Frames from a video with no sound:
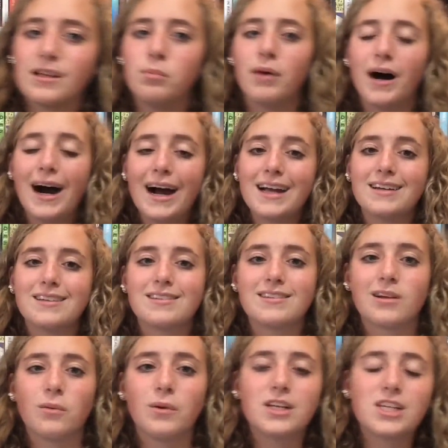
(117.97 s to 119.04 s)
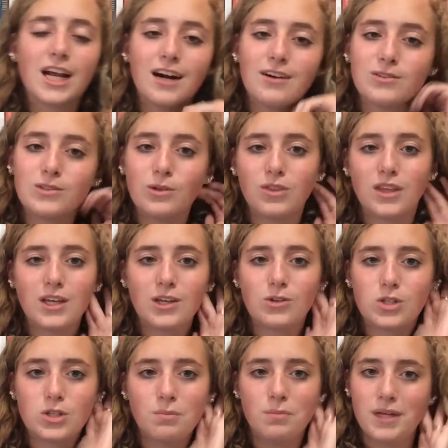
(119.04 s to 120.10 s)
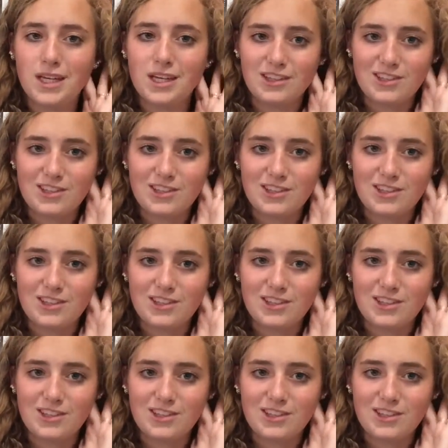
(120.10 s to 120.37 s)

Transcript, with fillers: biased to which house you think you should be in.